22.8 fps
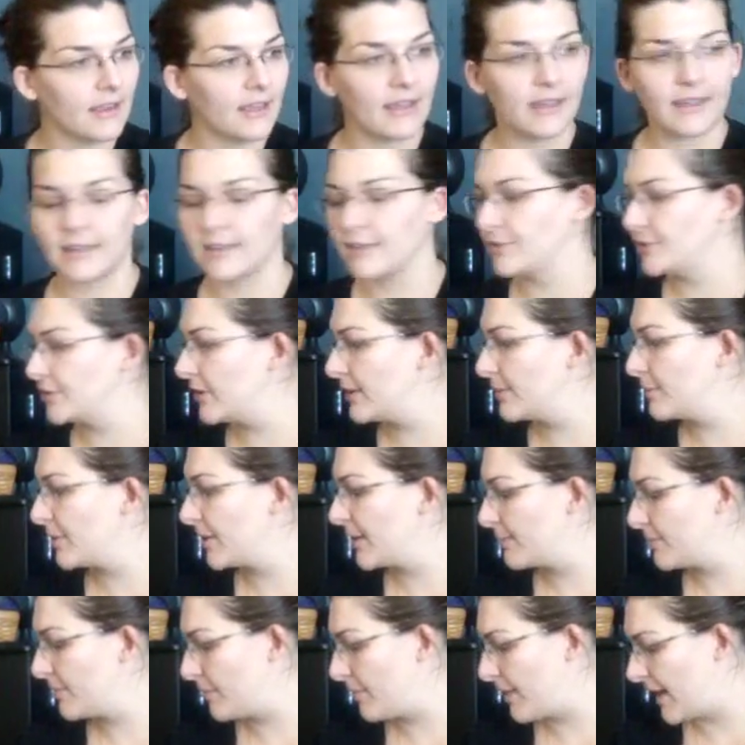Uh, should I bring
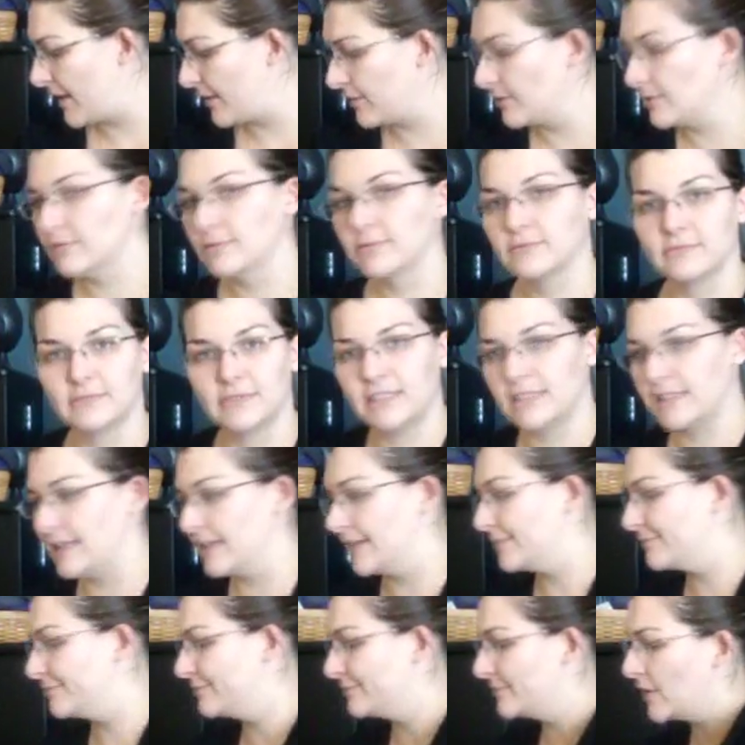up the pattern? What do you think?
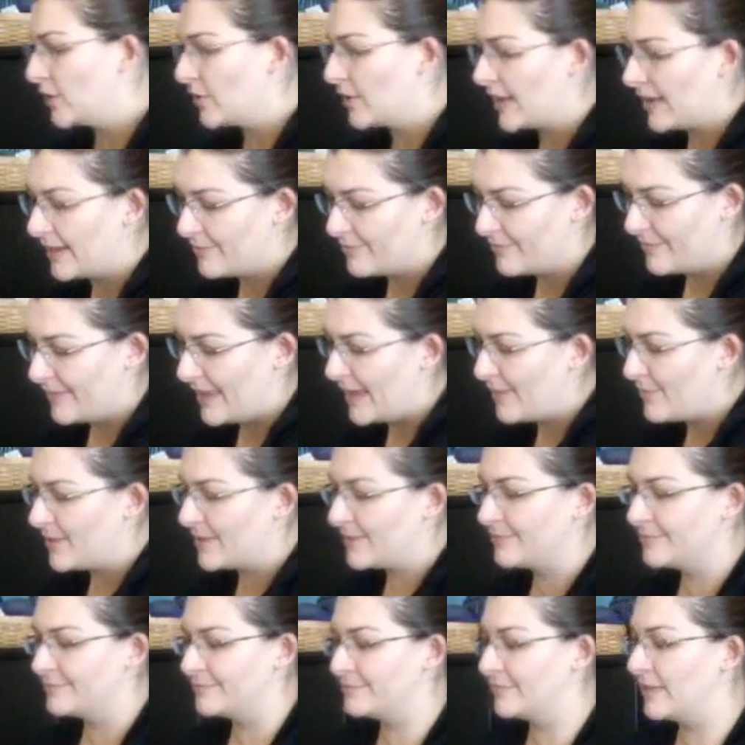Okay,
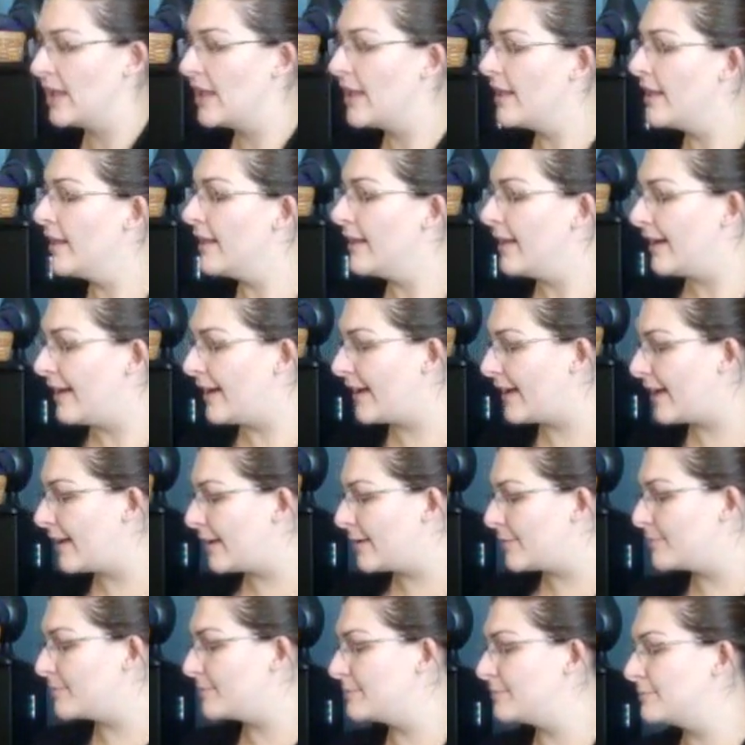I
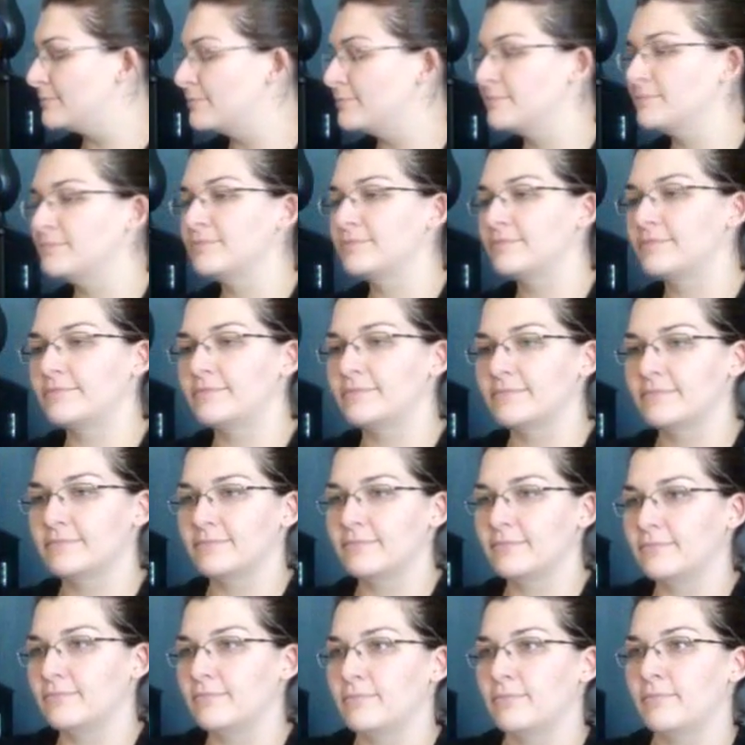
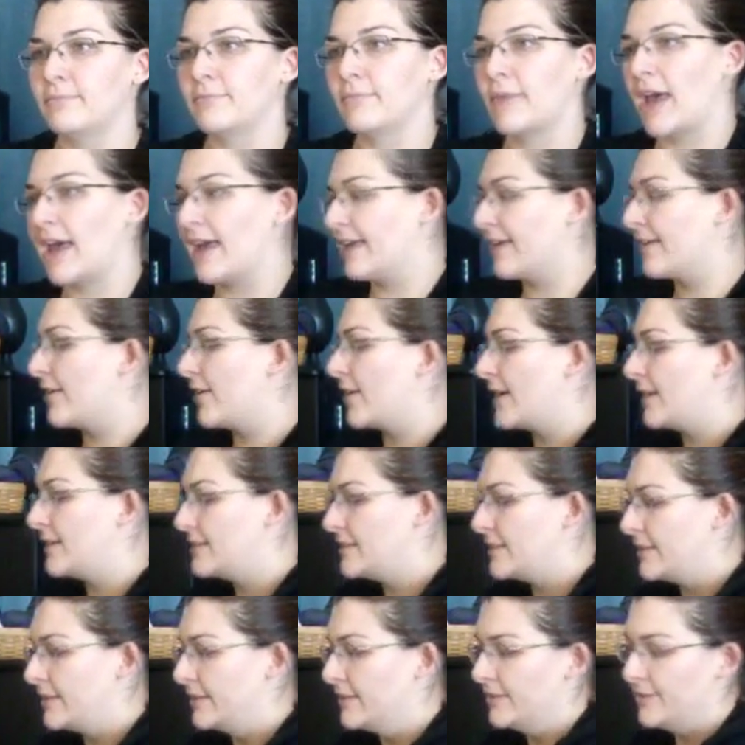will. Um, I got,
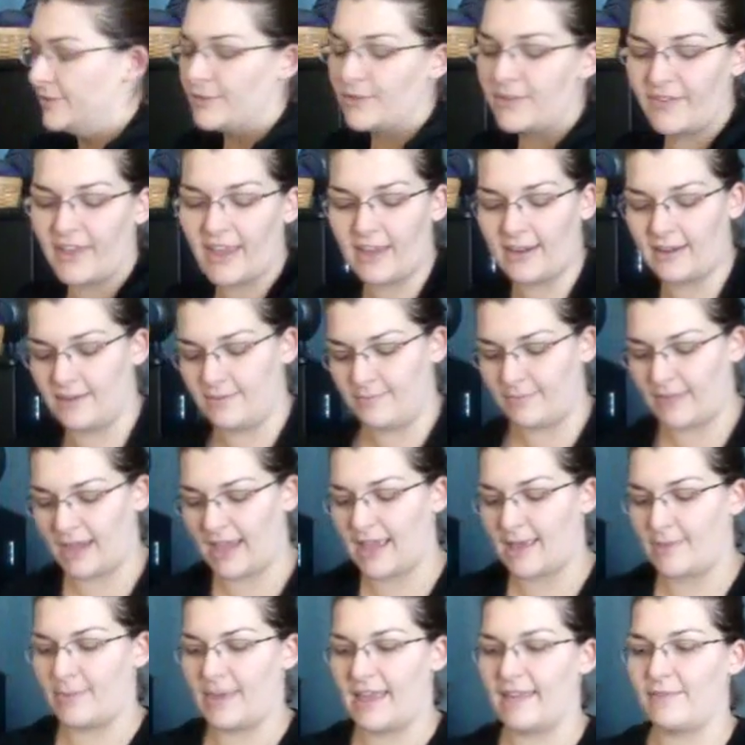so I've had my
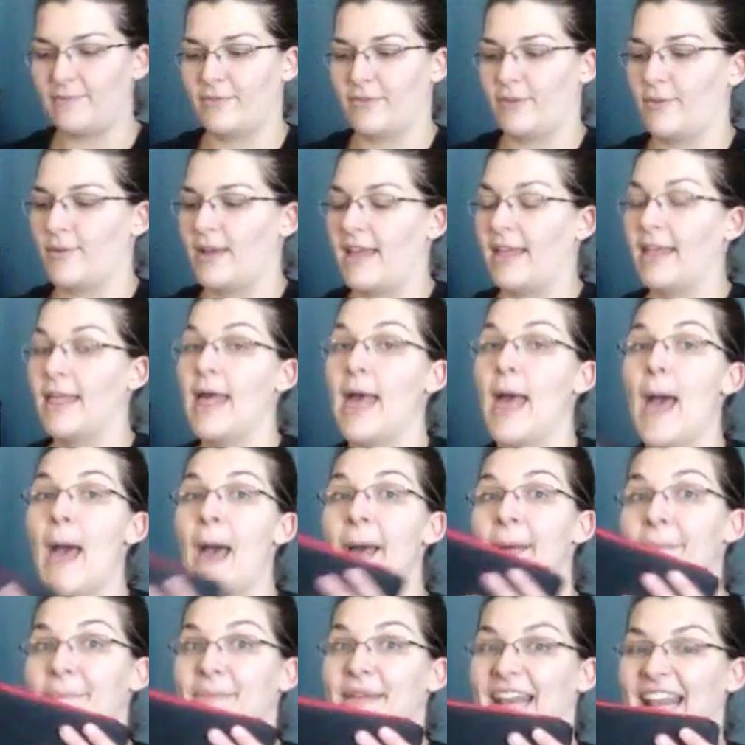iPad for a while.
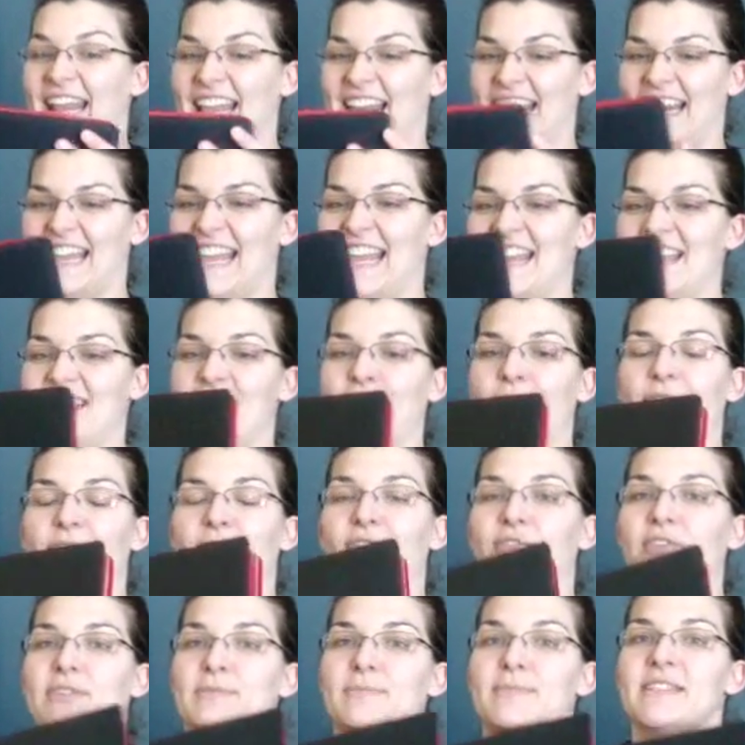I got case for
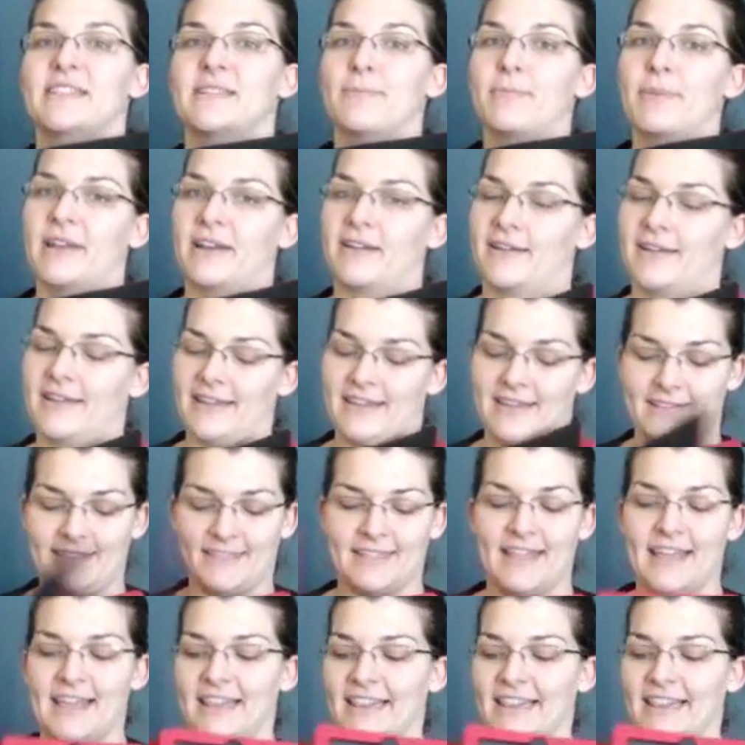Christmas, a better case.